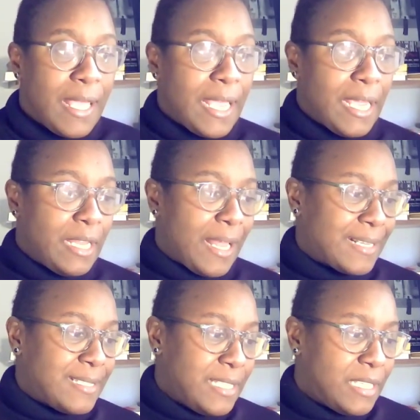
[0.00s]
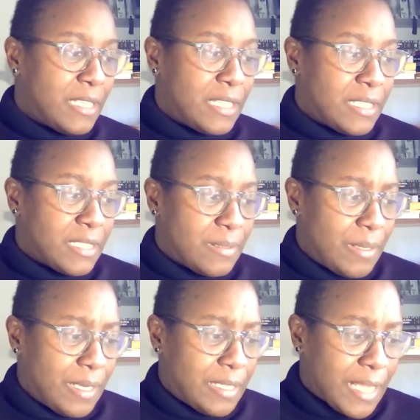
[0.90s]
and I see that this
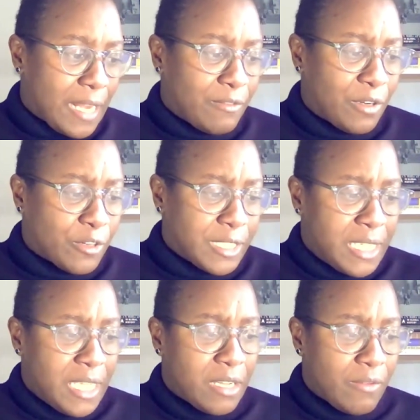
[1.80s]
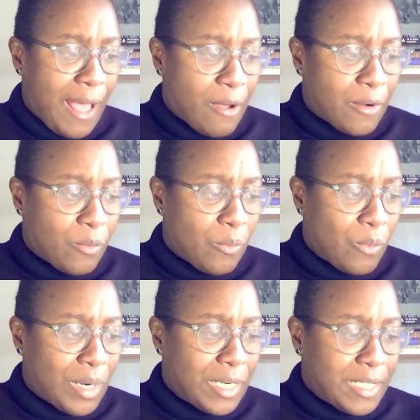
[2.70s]
is kind of a critique of
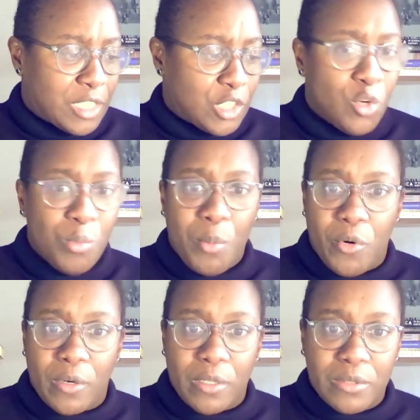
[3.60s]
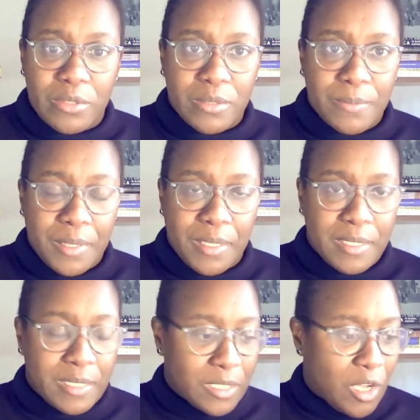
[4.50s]
what it is to do memorials,
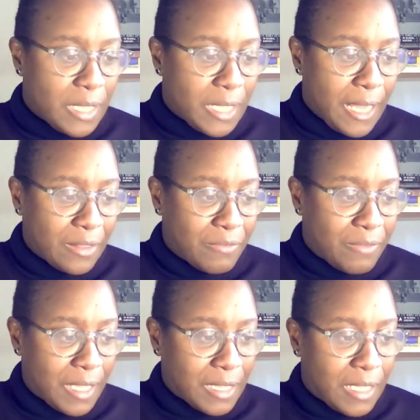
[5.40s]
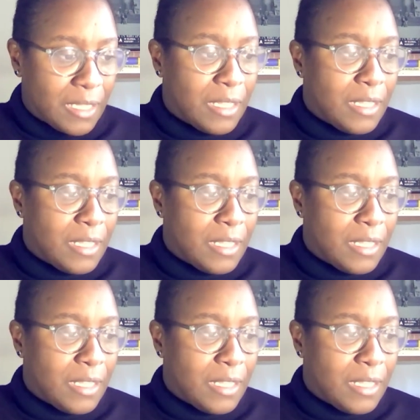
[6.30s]
because it's calling out the fact that